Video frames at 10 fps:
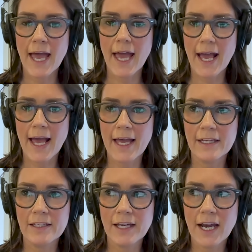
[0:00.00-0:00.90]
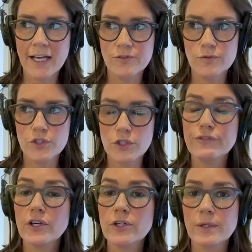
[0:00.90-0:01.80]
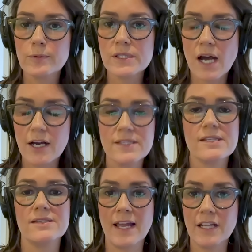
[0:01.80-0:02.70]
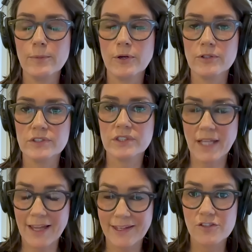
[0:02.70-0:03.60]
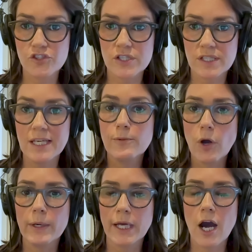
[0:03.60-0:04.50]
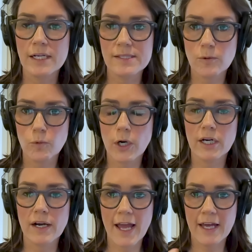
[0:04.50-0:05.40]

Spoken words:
and I do feel it was unsustainable to let things just keep going on as it were.